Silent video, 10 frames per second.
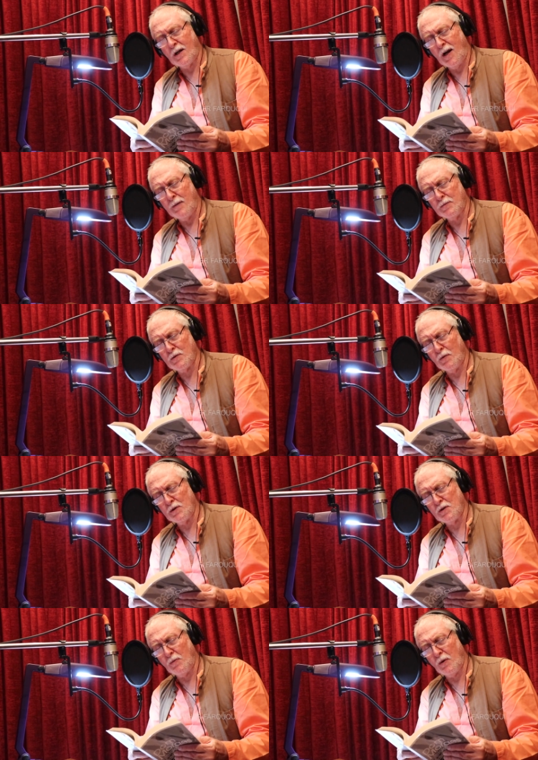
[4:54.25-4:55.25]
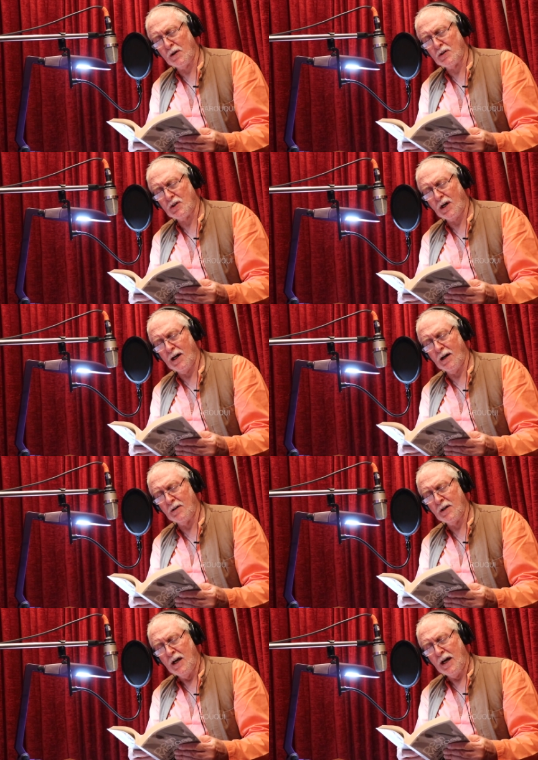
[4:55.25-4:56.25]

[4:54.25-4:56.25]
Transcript: claps once more a child,